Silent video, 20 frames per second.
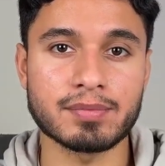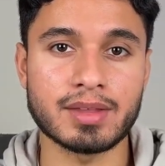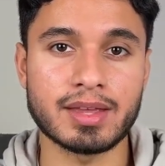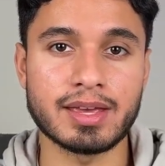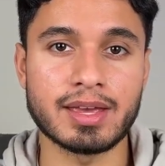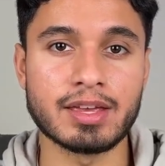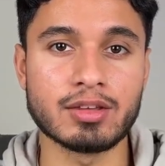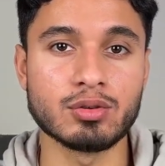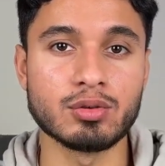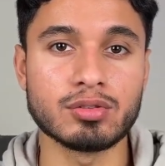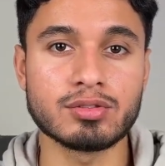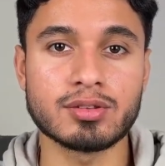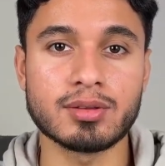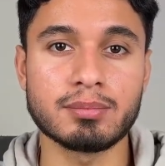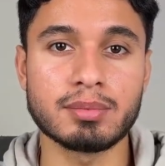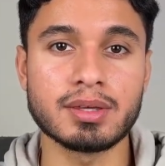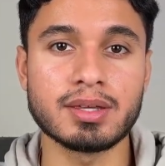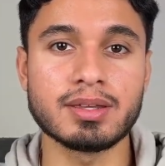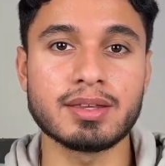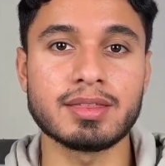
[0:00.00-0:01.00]
it used to
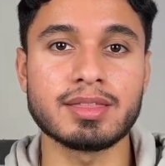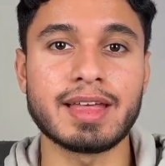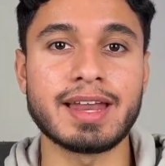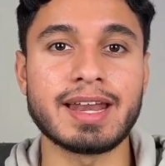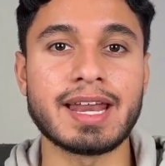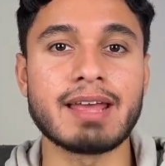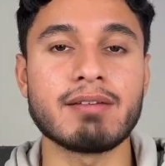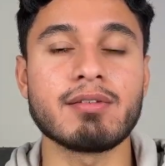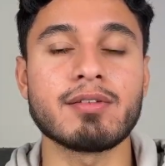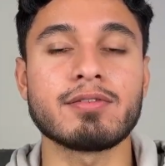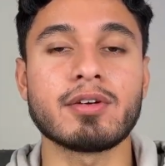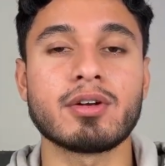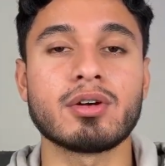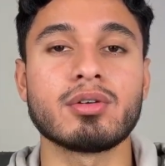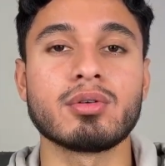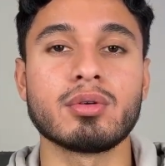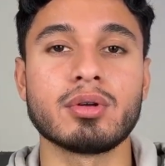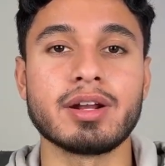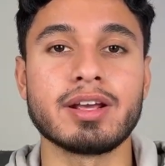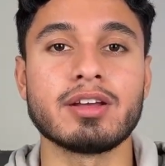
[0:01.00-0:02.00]
be that Navy
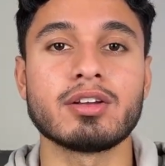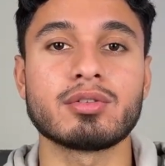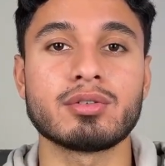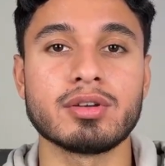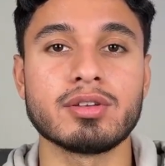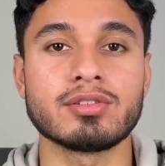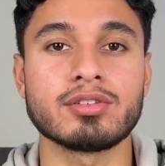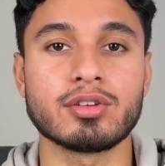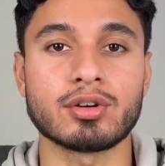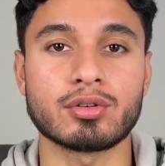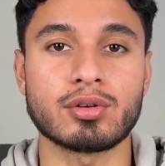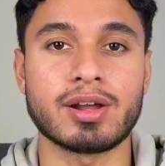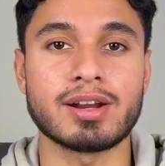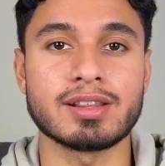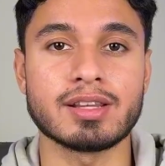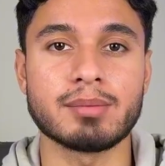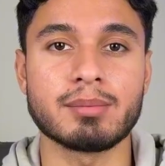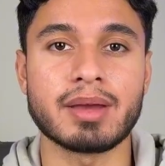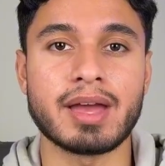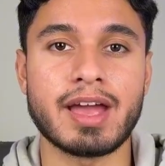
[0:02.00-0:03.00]
Federal would increase your credit
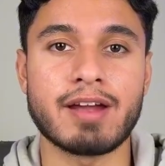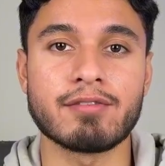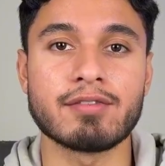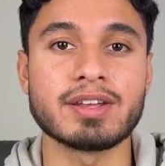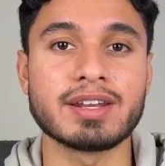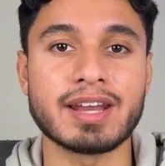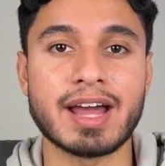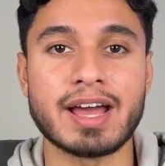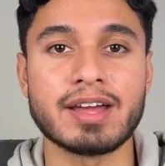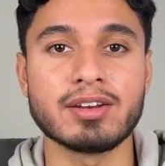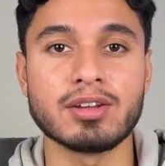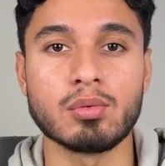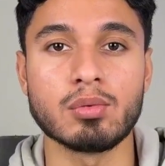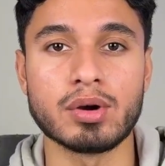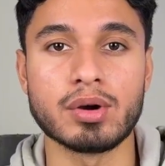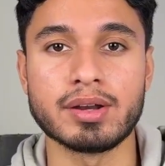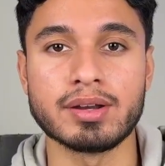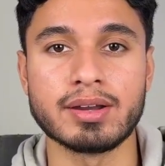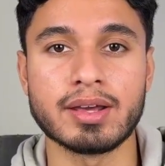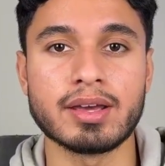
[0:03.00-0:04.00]
limit every
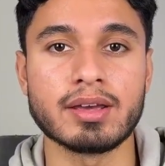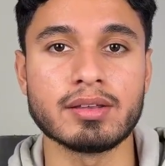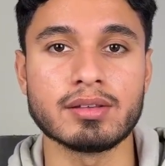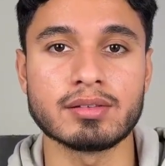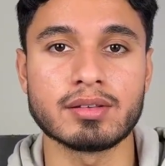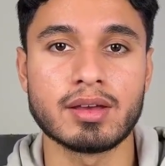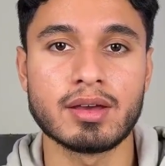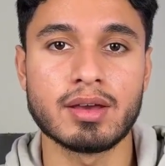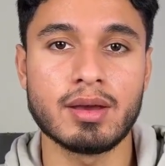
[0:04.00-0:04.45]
91 days.